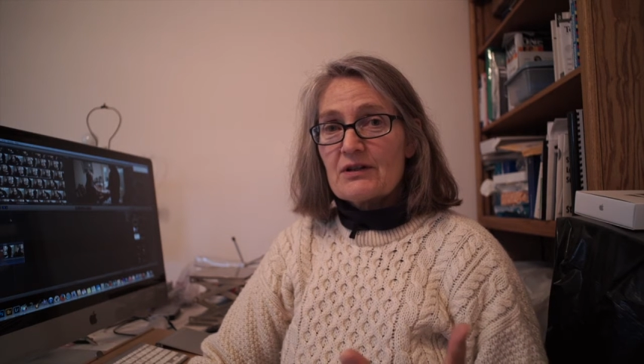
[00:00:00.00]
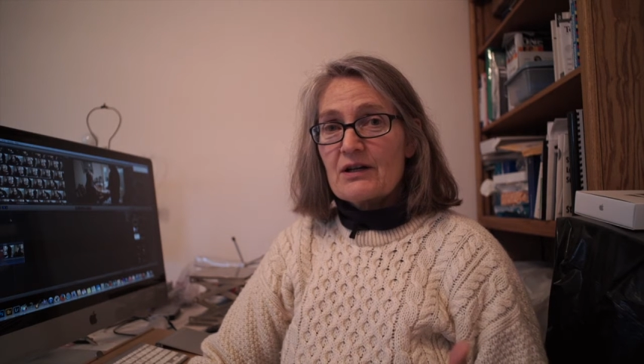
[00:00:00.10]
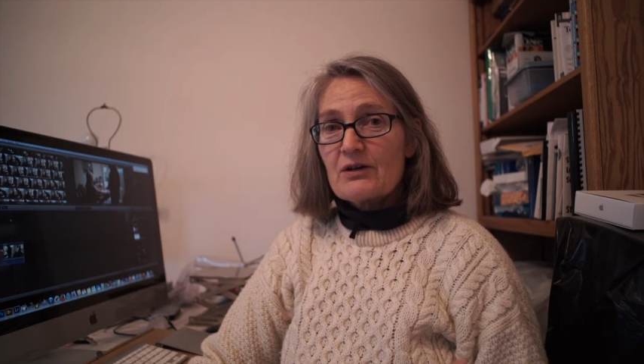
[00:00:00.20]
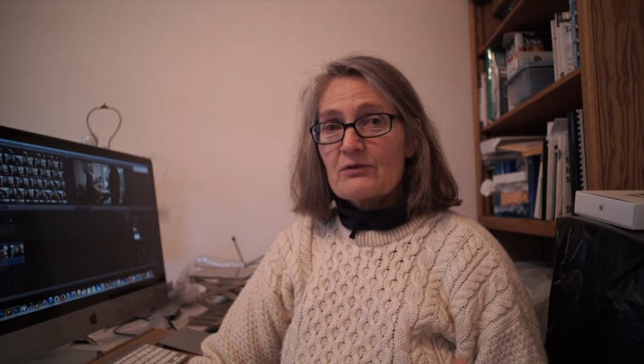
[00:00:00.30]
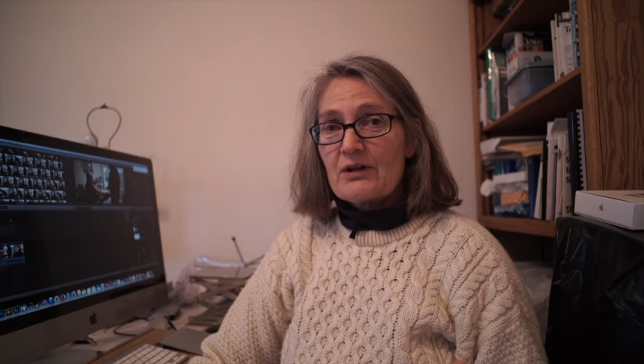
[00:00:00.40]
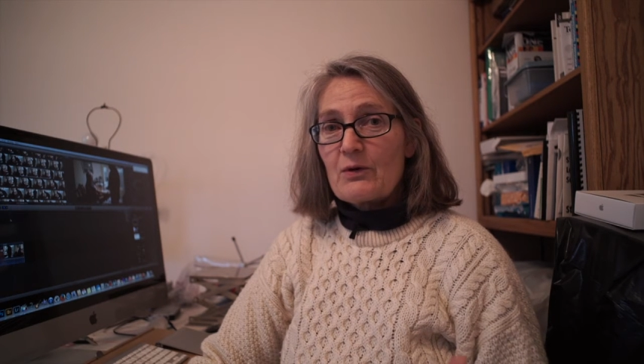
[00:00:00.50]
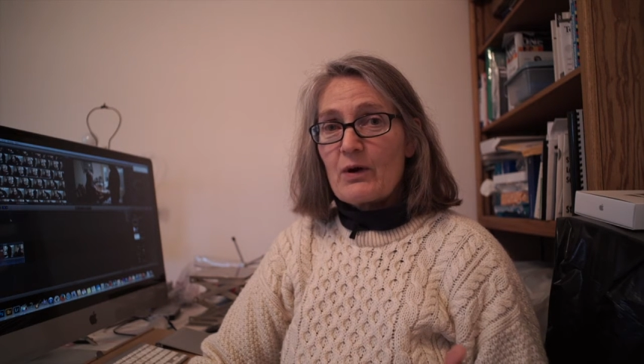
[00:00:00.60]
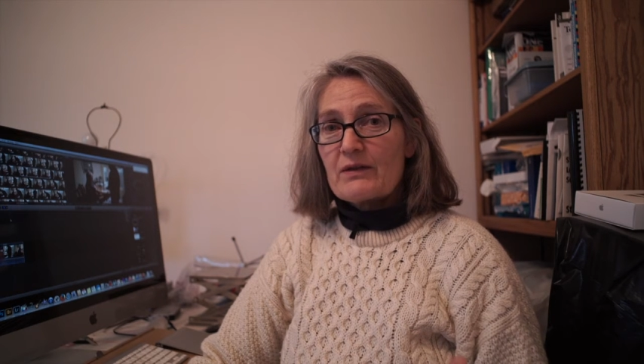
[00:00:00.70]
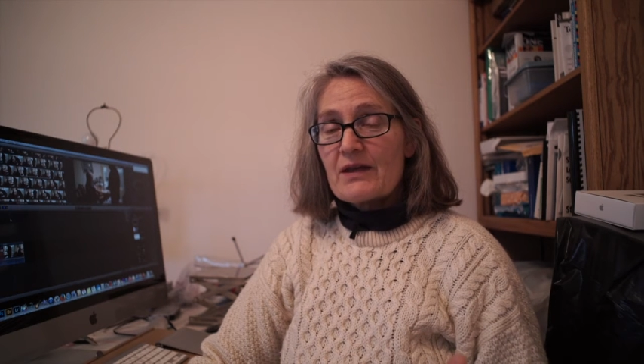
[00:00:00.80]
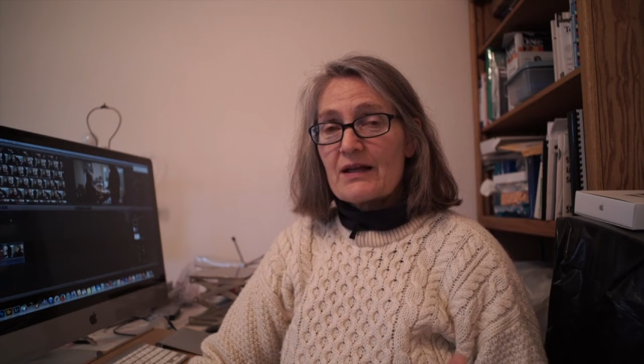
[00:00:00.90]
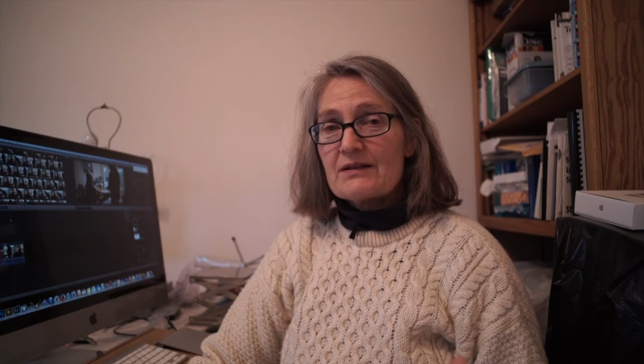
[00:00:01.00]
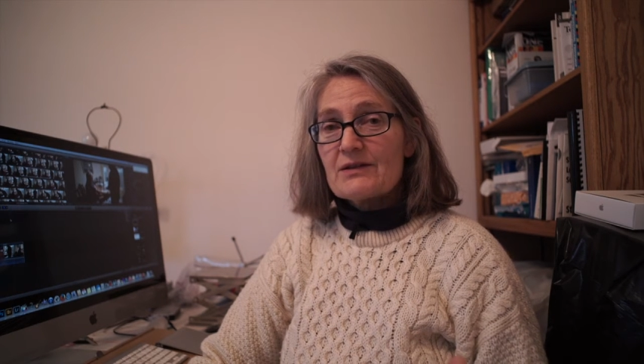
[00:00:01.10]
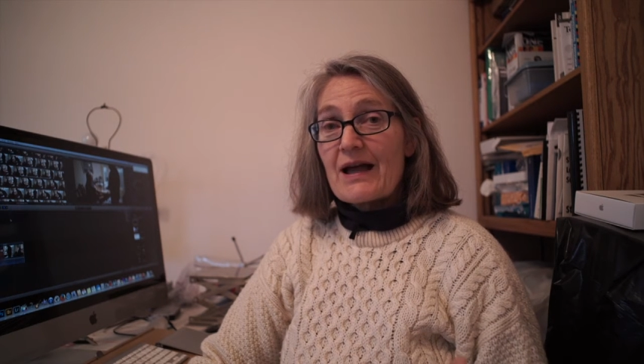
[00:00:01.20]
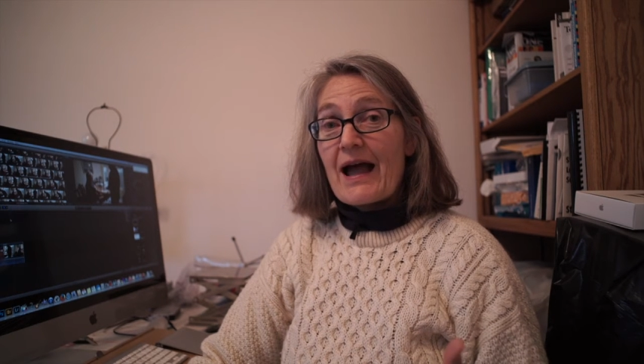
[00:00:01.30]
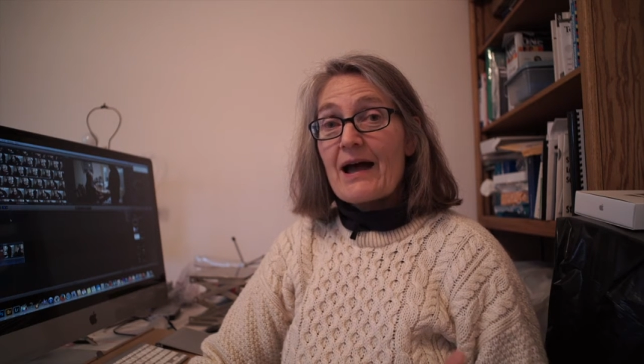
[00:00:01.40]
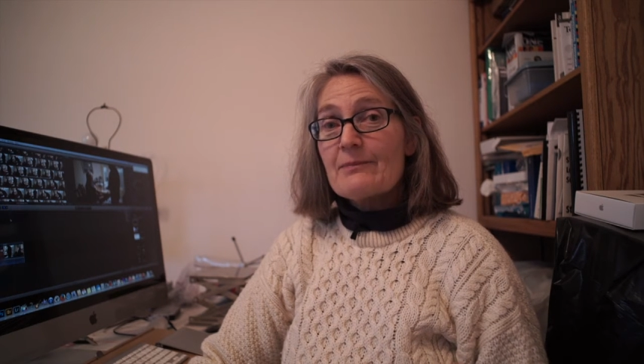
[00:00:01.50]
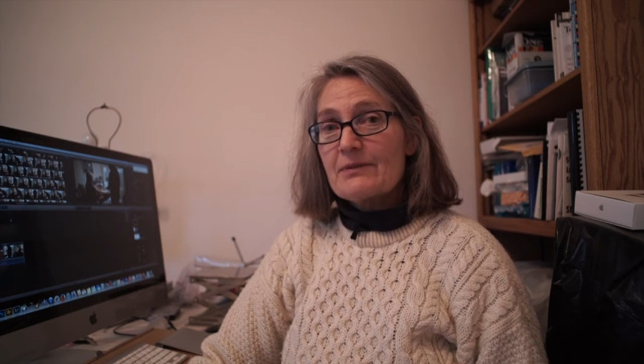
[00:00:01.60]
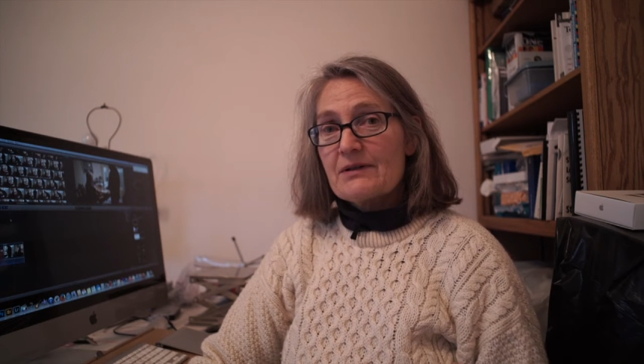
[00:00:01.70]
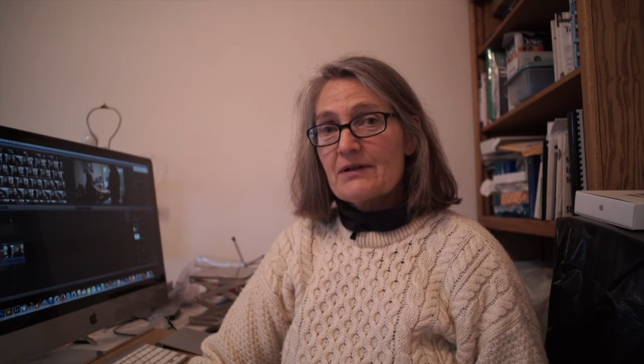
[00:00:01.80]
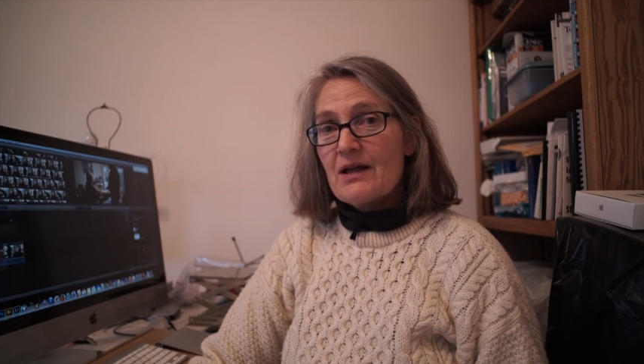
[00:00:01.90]
I don't really want that to
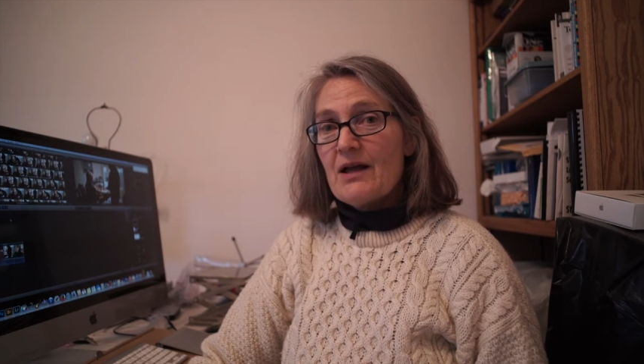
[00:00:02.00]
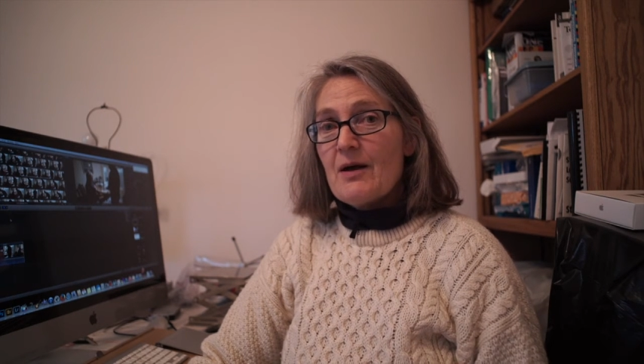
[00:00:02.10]
happen.